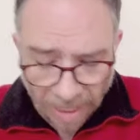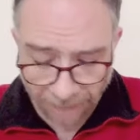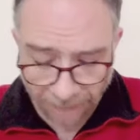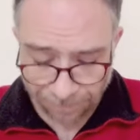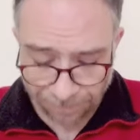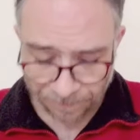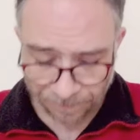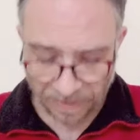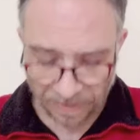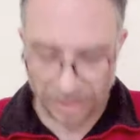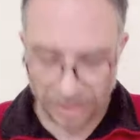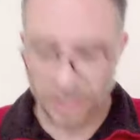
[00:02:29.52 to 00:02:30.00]

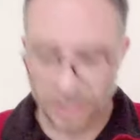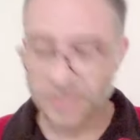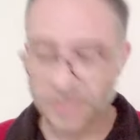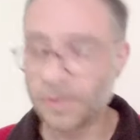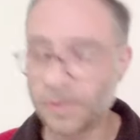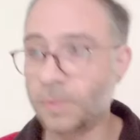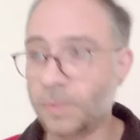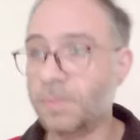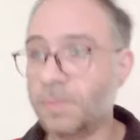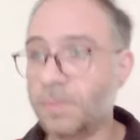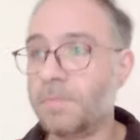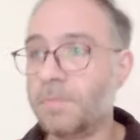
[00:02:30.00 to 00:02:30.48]
Okay,
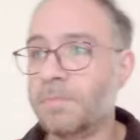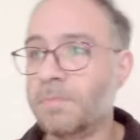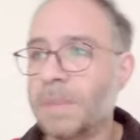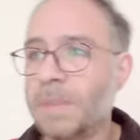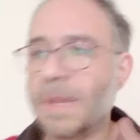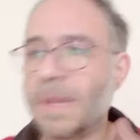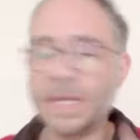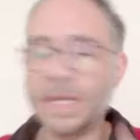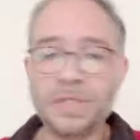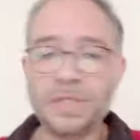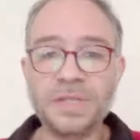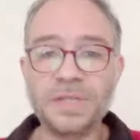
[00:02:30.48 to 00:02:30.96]

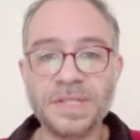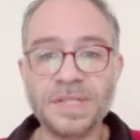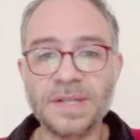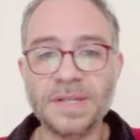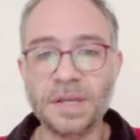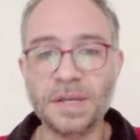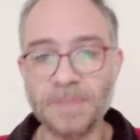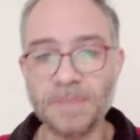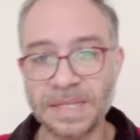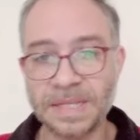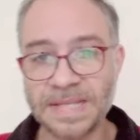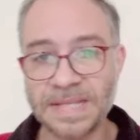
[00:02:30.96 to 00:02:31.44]
so maybe I
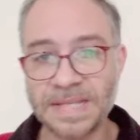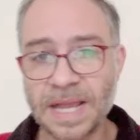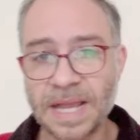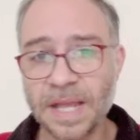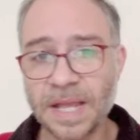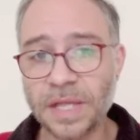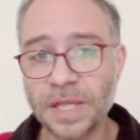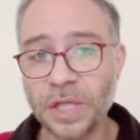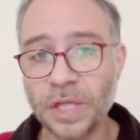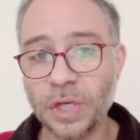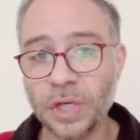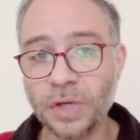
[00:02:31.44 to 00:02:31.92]
should just start by
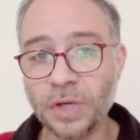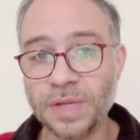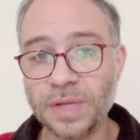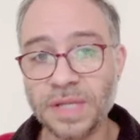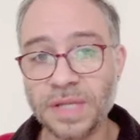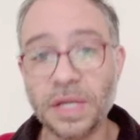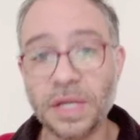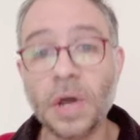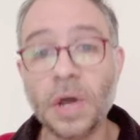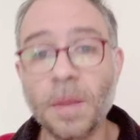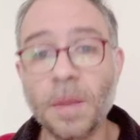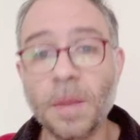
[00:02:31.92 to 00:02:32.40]
saying,
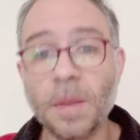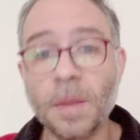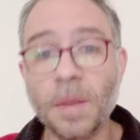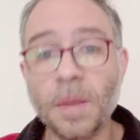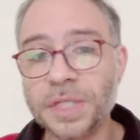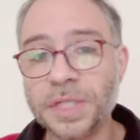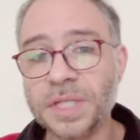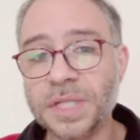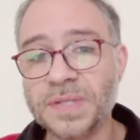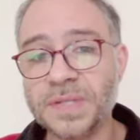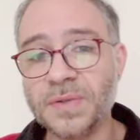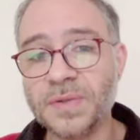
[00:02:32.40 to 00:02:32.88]
that the
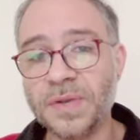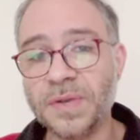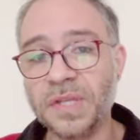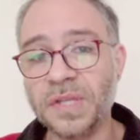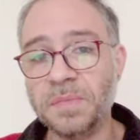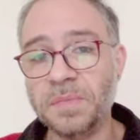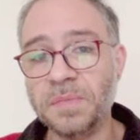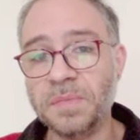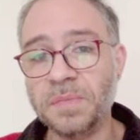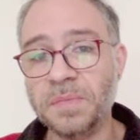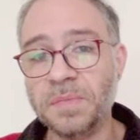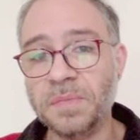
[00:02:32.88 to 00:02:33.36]
competition is
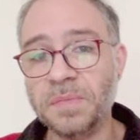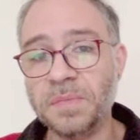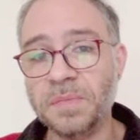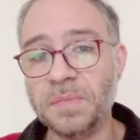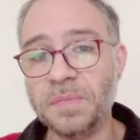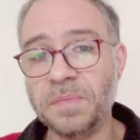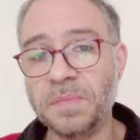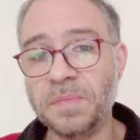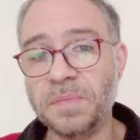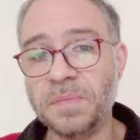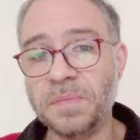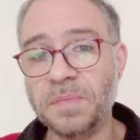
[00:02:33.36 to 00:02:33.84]
going to be
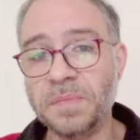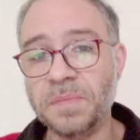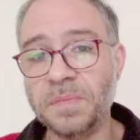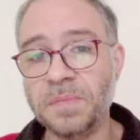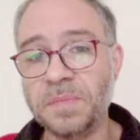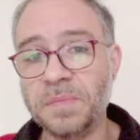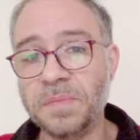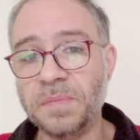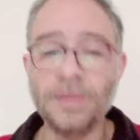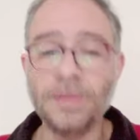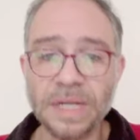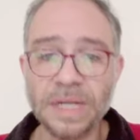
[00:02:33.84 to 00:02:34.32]
based
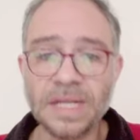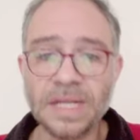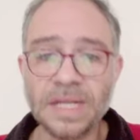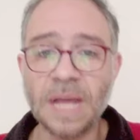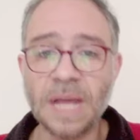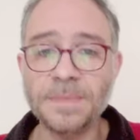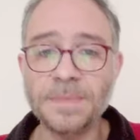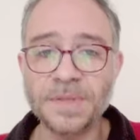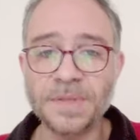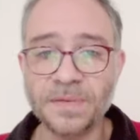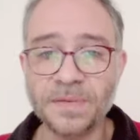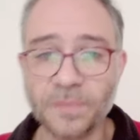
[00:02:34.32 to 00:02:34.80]
on
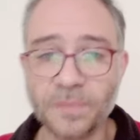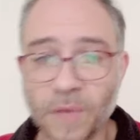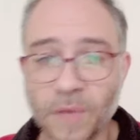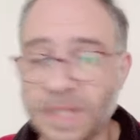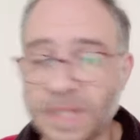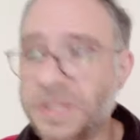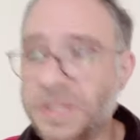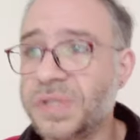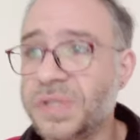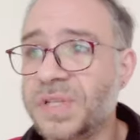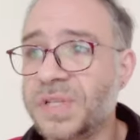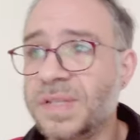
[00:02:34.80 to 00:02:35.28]
three types
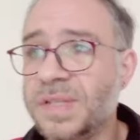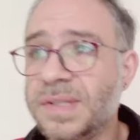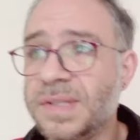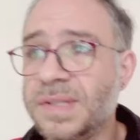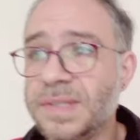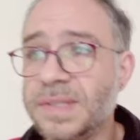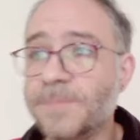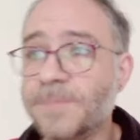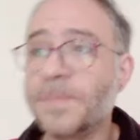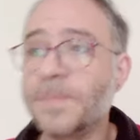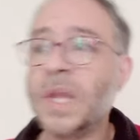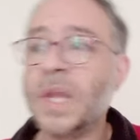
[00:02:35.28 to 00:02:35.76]
of
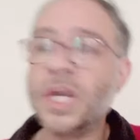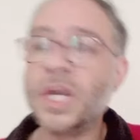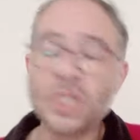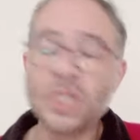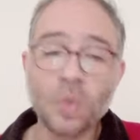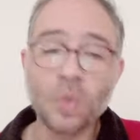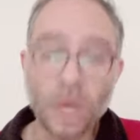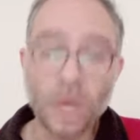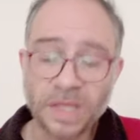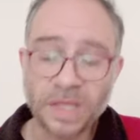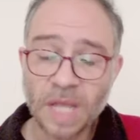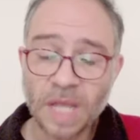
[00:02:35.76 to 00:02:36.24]
questions.
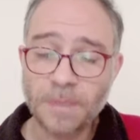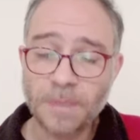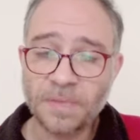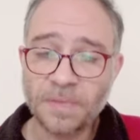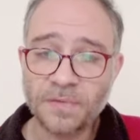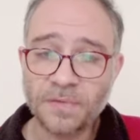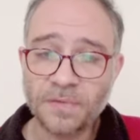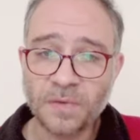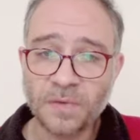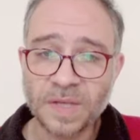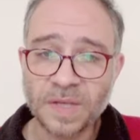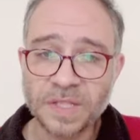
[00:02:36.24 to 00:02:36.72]
So one
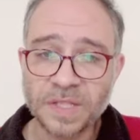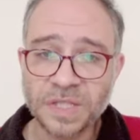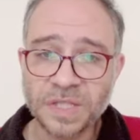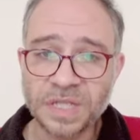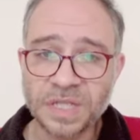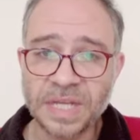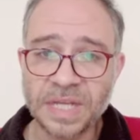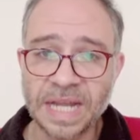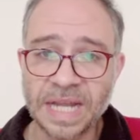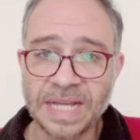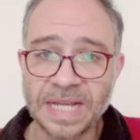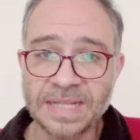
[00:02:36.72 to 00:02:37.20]
type of
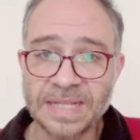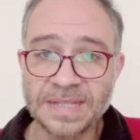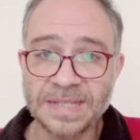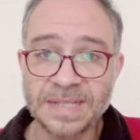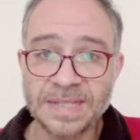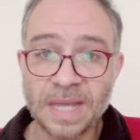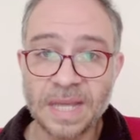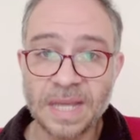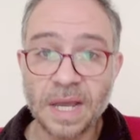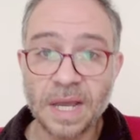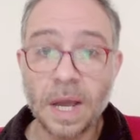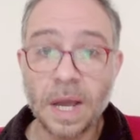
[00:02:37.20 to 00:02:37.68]
question
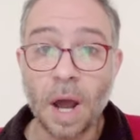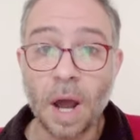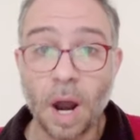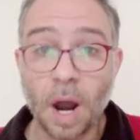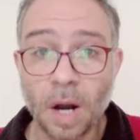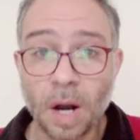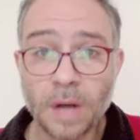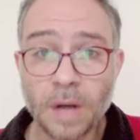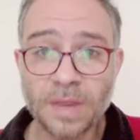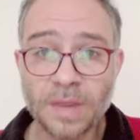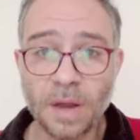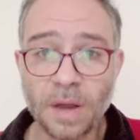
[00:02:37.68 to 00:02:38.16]
is,
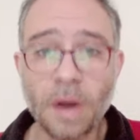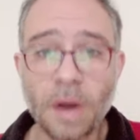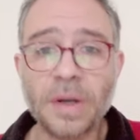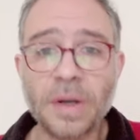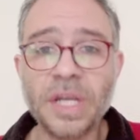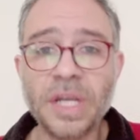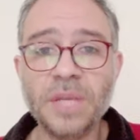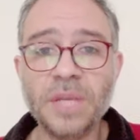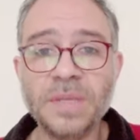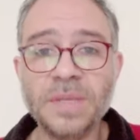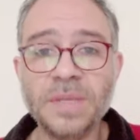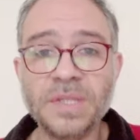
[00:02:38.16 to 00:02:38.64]
are
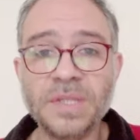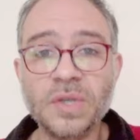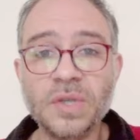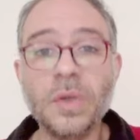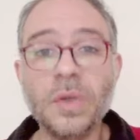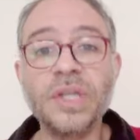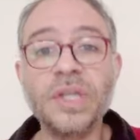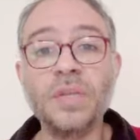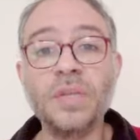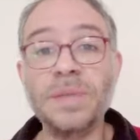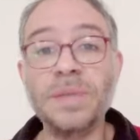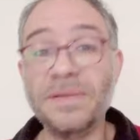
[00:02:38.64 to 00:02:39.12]
the
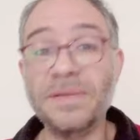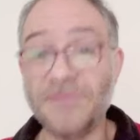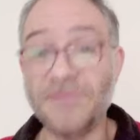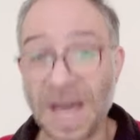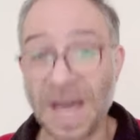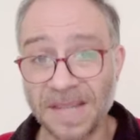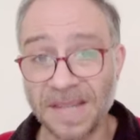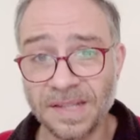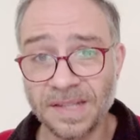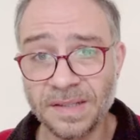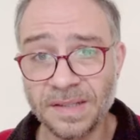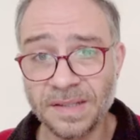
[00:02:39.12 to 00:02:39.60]
arguments going to
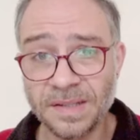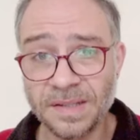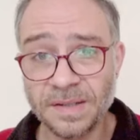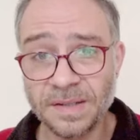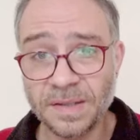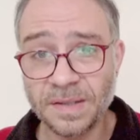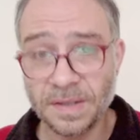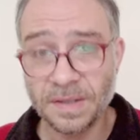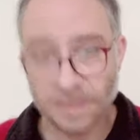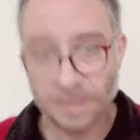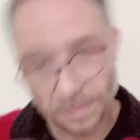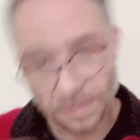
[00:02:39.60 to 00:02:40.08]
be
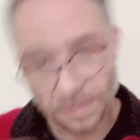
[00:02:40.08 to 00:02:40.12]
valid?